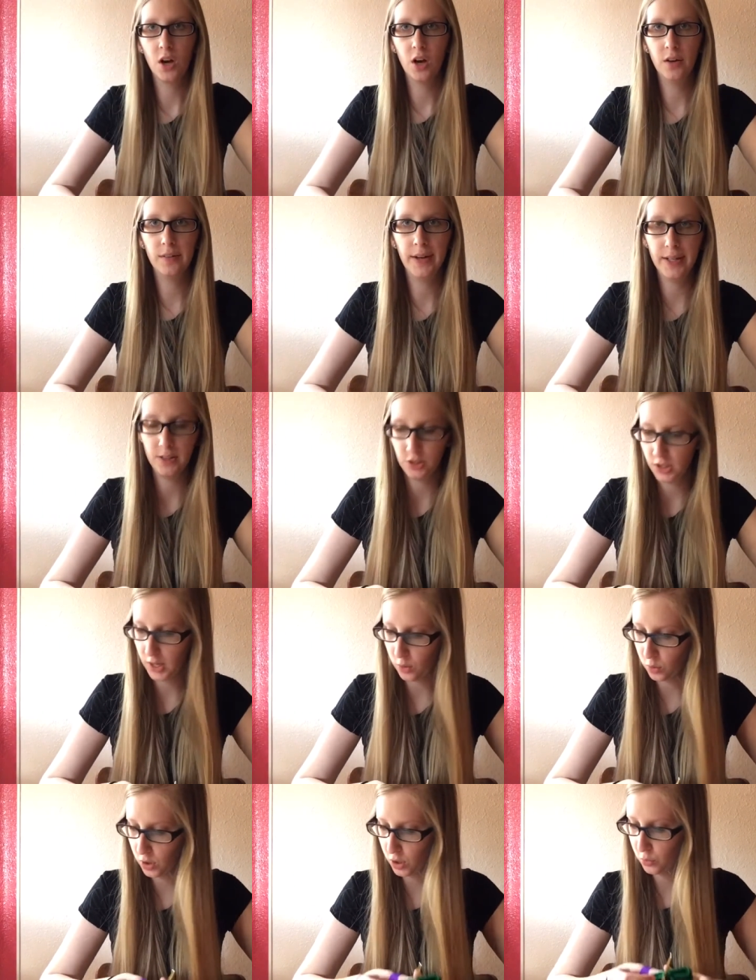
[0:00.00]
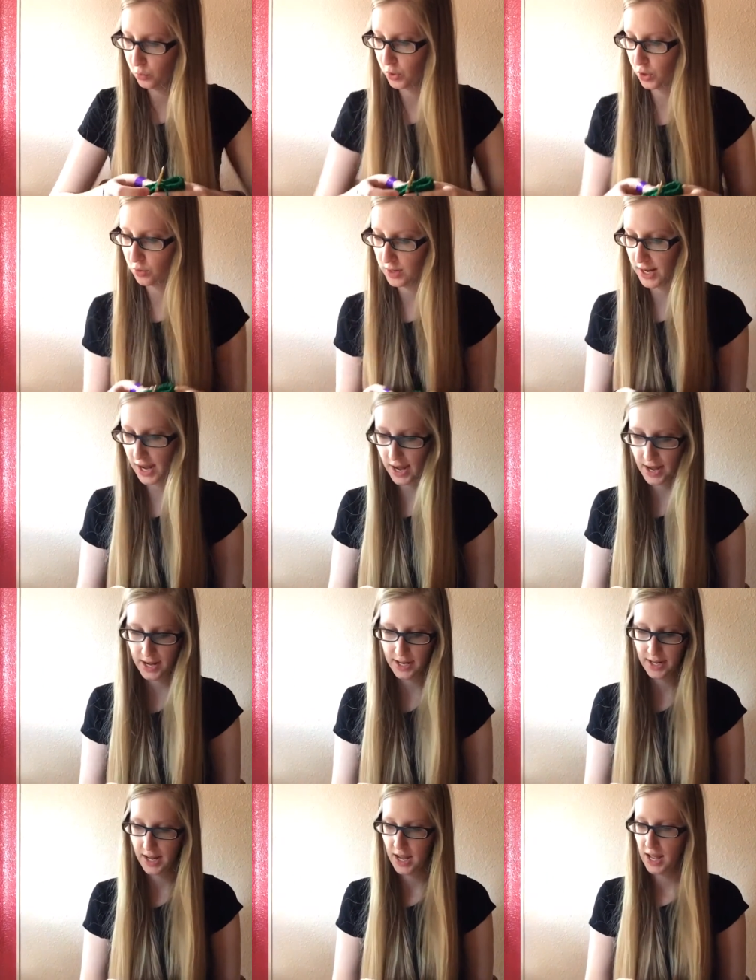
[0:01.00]
All right, so now we're on row
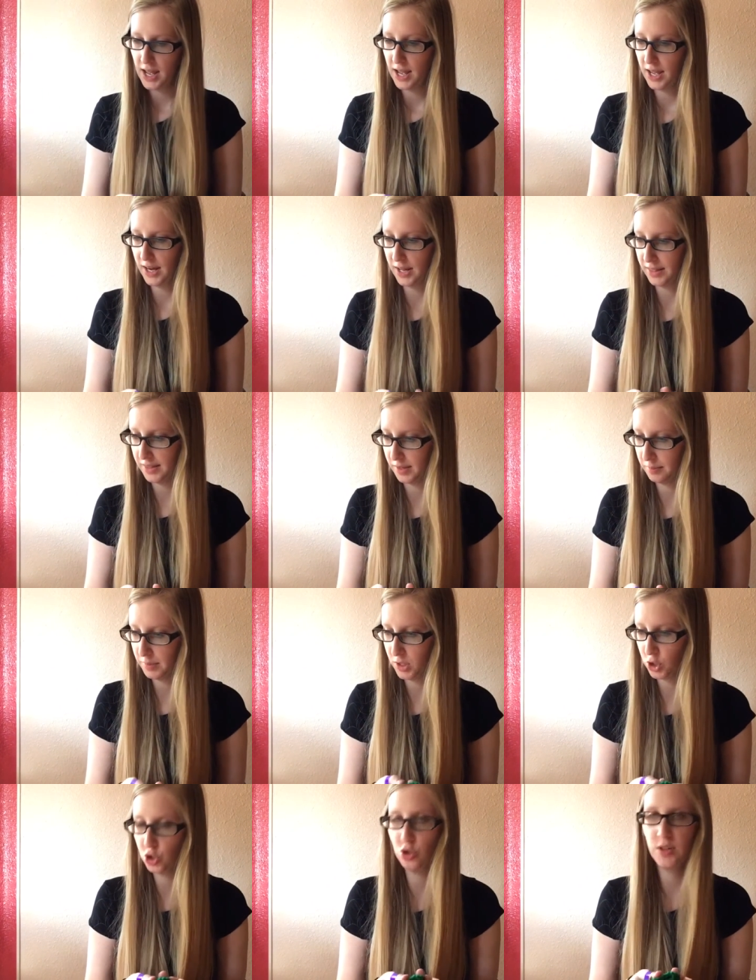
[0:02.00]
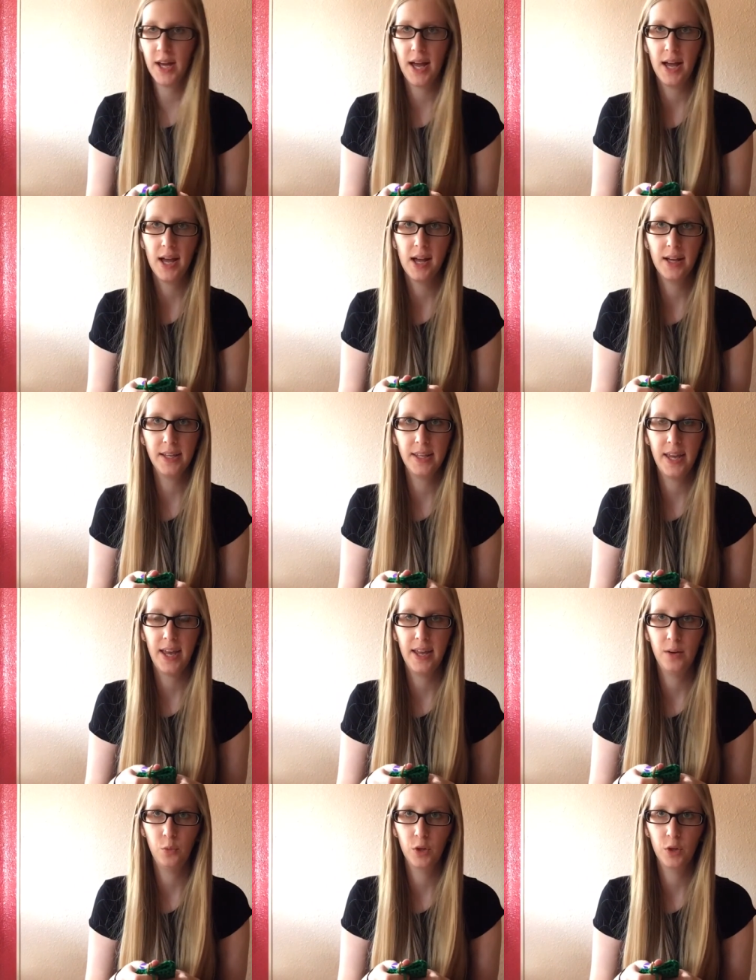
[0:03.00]
nine and I think I'm gonna do that again.